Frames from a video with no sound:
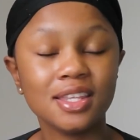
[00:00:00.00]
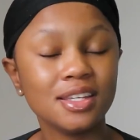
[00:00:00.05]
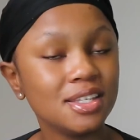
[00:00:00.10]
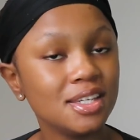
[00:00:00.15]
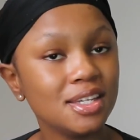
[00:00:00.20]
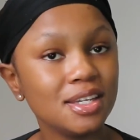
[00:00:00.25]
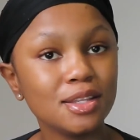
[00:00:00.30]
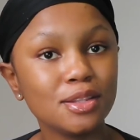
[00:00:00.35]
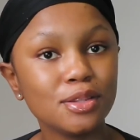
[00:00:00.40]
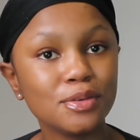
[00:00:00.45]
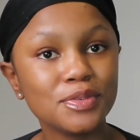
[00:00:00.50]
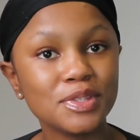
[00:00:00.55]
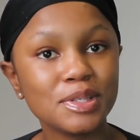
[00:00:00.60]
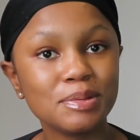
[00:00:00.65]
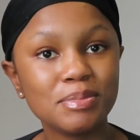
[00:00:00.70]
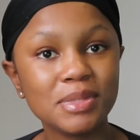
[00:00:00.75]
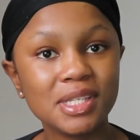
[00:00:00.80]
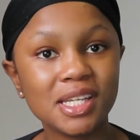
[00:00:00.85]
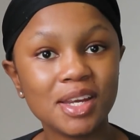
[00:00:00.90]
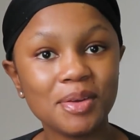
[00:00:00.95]
30th of
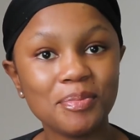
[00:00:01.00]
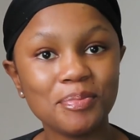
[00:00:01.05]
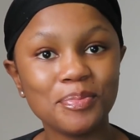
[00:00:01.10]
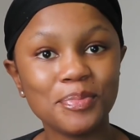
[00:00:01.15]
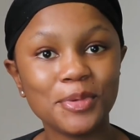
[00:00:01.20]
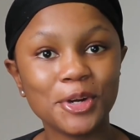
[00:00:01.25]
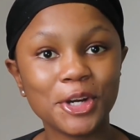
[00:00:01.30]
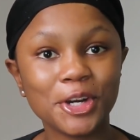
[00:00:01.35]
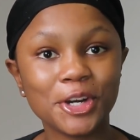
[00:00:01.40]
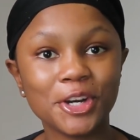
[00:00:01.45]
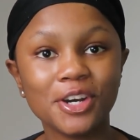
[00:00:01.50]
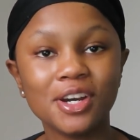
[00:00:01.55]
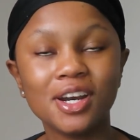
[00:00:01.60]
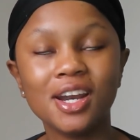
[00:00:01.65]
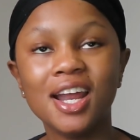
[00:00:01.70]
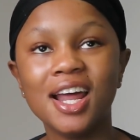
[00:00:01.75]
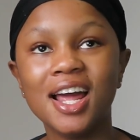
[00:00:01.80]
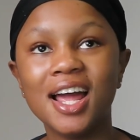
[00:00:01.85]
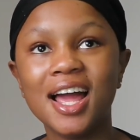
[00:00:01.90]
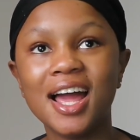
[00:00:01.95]
September,
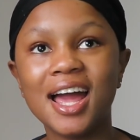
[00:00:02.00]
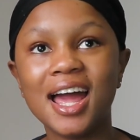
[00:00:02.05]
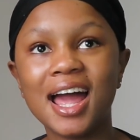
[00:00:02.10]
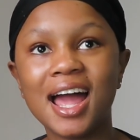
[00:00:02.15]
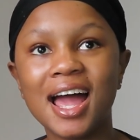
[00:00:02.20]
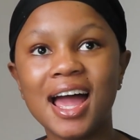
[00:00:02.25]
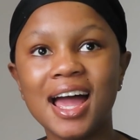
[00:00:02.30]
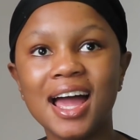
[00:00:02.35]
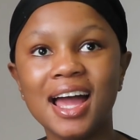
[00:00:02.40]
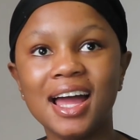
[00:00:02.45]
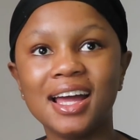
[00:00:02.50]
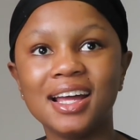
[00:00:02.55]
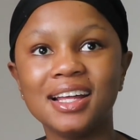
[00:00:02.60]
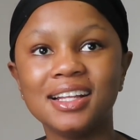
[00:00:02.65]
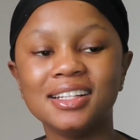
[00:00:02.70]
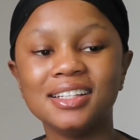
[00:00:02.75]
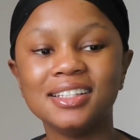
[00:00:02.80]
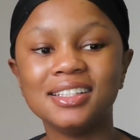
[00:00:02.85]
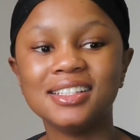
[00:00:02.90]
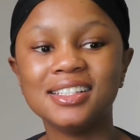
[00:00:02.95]

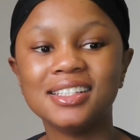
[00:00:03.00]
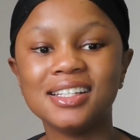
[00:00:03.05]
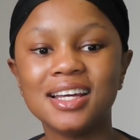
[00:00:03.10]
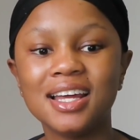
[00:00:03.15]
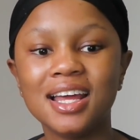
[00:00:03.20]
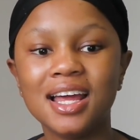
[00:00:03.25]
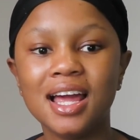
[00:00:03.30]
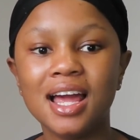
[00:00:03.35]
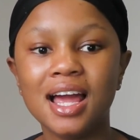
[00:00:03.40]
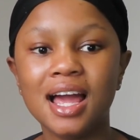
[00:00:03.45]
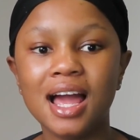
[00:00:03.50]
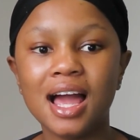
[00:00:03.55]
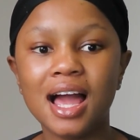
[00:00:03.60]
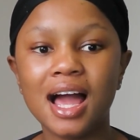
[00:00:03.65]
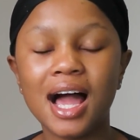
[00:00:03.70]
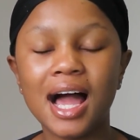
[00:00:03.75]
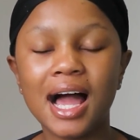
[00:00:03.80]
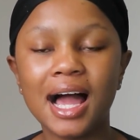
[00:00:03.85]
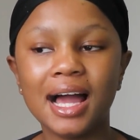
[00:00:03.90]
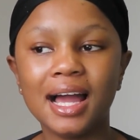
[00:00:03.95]
and
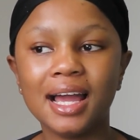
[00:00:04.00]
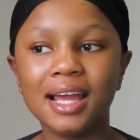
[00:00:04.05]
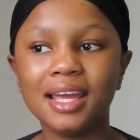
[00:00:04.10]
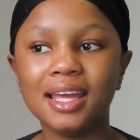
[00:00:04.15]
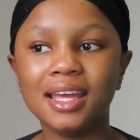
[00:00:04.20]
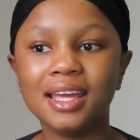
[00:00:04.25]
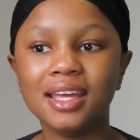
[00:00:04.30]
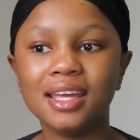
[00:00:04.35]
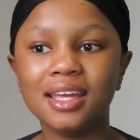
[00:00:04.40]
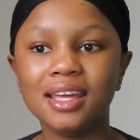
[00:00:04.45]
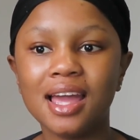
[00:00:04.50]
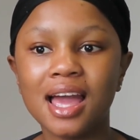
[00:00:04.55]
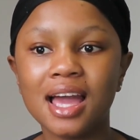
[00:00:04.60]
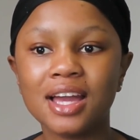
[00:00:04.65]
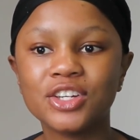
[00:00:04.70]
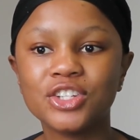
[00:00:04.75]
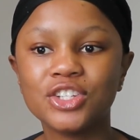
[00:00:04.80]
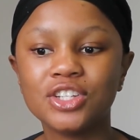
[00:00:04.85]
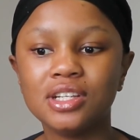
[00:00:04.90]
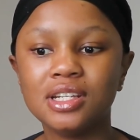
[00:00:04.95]
I
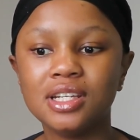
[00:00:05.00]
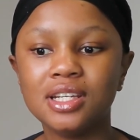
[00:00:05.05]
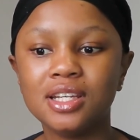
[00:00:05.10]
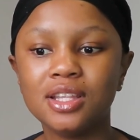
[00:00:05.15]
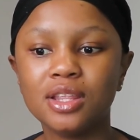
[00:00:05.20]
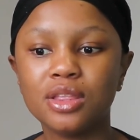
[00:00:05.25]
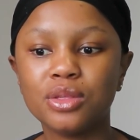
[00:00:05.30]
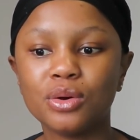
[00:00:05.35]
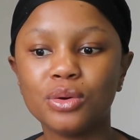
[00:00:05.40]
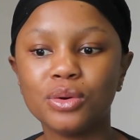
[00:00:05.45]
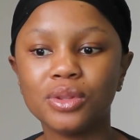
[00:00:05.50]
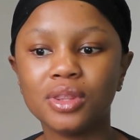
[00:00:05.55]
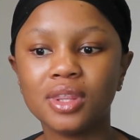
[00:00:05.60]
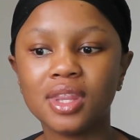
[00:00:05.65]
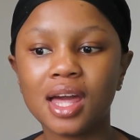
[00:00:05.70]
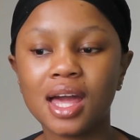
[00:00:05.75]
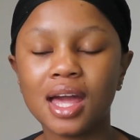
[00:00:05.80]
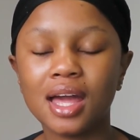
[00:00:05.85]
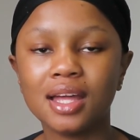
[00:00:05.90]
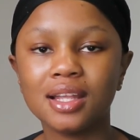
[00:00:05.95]
actually thought
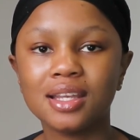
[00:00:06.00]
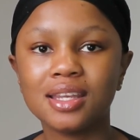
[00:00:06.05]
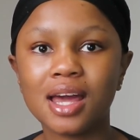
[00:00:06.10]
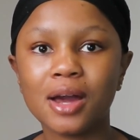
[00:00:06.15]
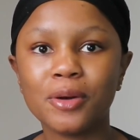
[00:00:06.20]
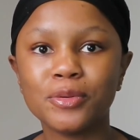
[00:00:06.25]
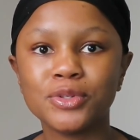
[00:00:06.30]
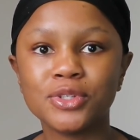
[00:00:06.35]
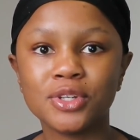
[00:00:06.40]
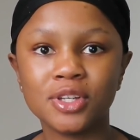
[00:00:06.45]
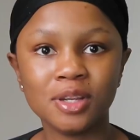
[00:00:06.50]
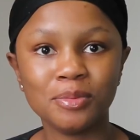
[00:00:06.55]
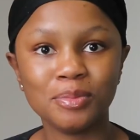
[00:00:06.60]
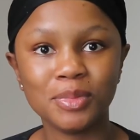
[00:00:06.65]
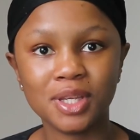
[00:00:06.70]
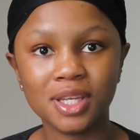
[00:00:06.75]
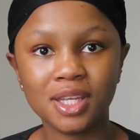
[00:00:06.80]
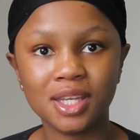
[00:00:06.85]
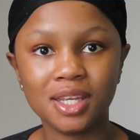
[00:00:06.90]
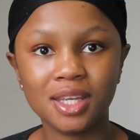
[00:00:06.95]
that I was going to
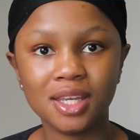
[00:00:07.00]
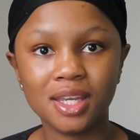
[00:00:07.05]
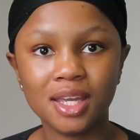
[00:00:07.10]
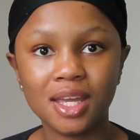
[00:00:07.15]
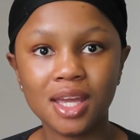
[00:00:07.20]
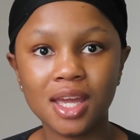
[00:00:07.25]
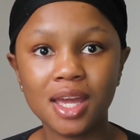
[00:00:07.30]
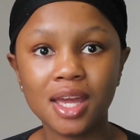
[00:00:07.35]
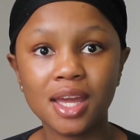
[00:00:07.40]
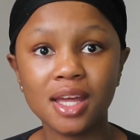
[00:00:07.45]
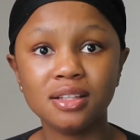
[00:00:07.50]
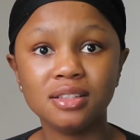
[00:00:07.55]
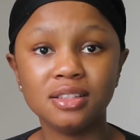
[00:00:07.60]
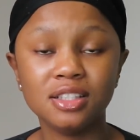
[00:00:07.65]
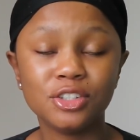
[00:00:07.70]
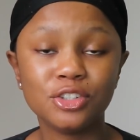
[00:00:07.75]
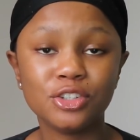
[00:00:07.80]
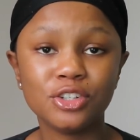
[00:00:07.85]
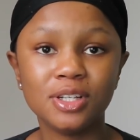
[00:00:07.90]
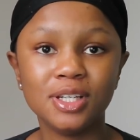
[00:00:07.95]
be
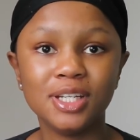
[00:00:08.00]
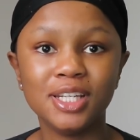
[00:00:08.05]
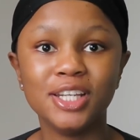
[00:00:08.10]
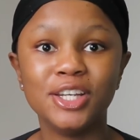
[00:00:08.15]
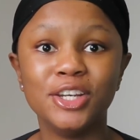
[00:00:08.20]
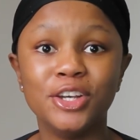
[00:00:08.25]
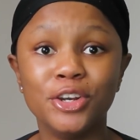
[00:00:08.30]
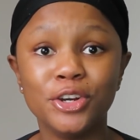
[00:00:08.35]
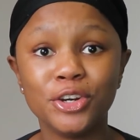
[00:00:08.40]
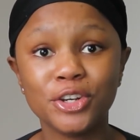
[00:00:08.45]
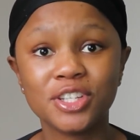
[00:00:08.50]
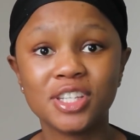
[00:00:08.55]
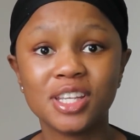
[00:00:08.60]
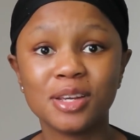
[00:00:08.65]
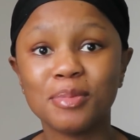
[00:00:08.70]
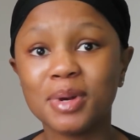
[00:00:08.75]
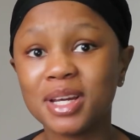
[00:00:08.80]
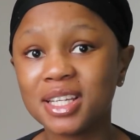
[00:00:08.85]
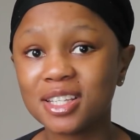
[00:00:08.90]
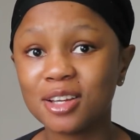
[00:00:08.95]
literally
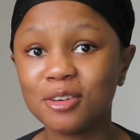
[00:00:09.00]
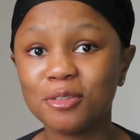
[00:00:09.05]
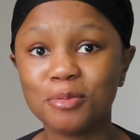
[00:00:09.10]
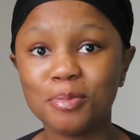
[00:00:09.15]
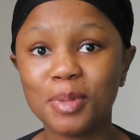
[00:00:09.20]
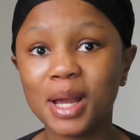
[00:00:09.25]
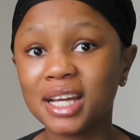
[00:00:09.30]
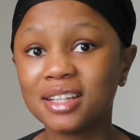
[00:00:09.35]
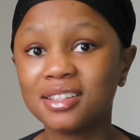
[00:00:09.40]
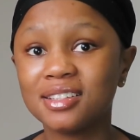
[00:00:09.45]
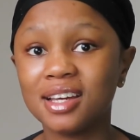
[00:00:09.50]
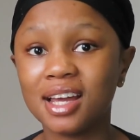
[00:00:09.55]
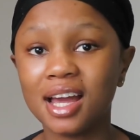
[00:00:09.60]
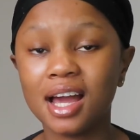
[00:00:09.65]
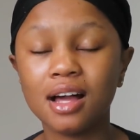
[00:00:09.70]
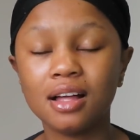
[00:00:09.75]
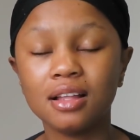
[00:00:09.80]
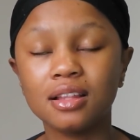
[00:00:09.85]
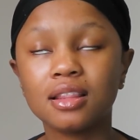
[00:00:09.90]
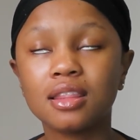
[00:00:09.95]
nursing myself back to
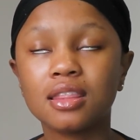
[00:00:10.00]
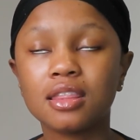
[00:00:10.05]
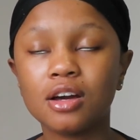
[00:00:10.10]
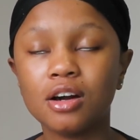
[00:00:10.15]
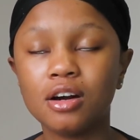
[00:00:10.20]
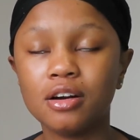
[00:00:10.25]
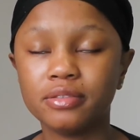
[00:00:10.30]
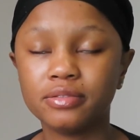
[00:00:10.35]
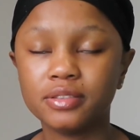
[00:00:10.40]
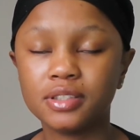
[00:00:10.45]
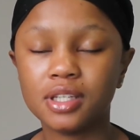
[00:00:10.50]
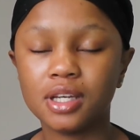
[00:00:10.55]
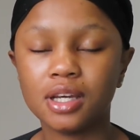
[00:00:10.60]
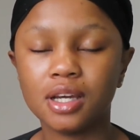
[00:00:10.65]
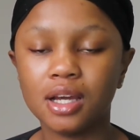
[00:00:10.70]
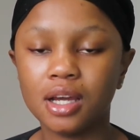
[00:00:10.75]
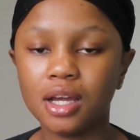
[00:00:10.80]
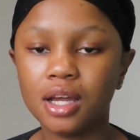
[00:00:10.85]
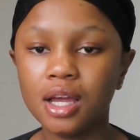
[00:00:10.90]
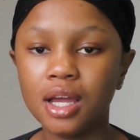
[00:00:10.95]
health after
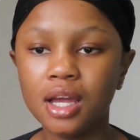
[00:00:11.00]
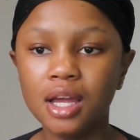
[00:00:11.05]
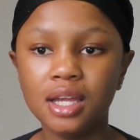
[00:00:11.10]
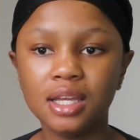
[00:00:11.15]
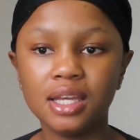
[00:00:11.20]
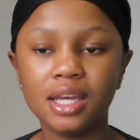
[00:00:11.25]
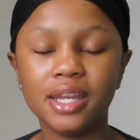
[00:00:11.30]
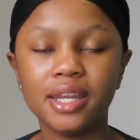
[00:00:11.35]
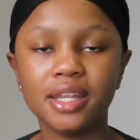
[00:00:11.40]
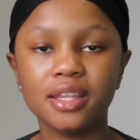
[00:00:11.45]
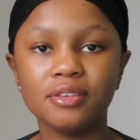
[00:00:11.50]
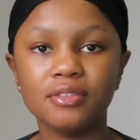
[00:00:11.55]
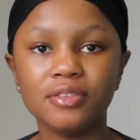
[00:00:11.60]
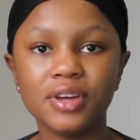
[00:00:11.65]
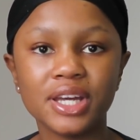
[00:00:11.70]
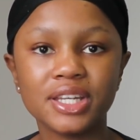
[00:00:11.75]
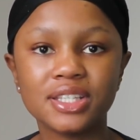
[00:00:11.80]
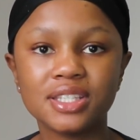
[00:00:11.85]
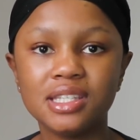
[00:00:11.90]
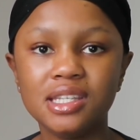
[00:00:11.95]
getting the
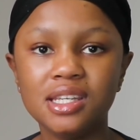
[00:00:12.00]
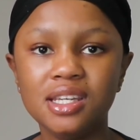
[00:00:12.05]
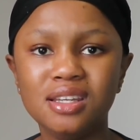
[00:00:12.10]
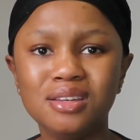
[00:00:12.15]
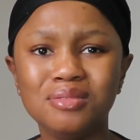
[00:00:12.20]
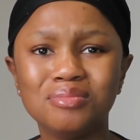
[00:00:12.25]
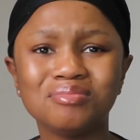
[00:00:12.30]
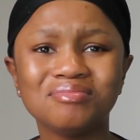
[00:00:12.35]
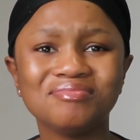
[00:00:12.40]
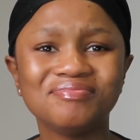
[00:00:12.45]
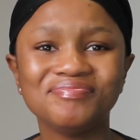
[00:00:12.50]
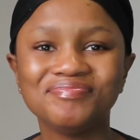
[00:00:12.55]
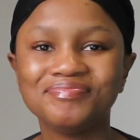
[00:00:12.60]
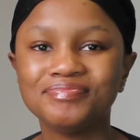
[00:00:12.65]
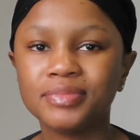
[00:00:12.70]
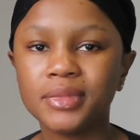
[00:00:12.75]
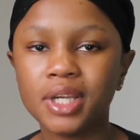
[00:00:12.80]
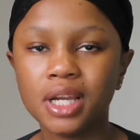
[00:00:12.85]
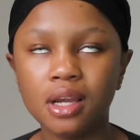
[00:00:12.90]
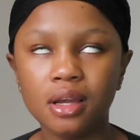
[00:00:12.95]
vaccine,
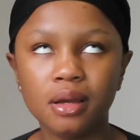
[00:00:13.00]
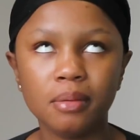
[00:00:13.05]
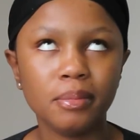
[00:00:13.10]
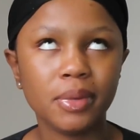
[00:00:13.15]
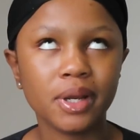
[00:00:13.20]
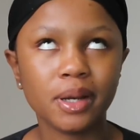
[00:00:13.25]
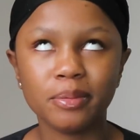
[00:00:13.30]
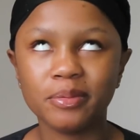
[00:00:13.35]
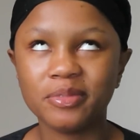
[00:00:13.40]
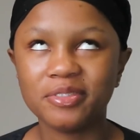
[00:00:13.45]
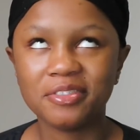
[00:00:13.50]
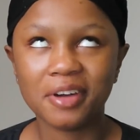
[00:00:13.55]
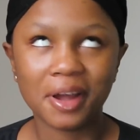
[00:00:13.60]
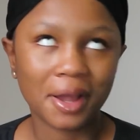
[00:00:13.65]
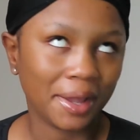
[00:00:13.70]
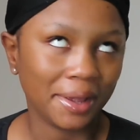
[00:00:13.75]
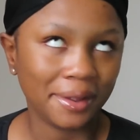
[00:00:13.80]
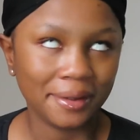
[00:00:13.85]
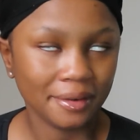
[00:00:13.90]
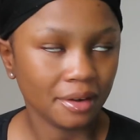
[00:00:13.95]
but I'm
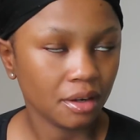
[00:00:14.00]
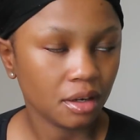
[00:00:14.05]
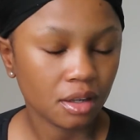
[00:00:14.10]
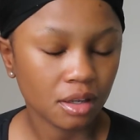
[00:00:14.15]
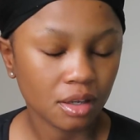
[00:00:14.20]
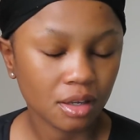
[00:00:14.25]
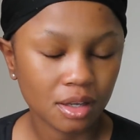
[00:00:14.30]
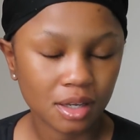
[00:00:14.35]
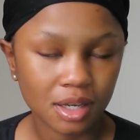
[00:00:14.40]
fine.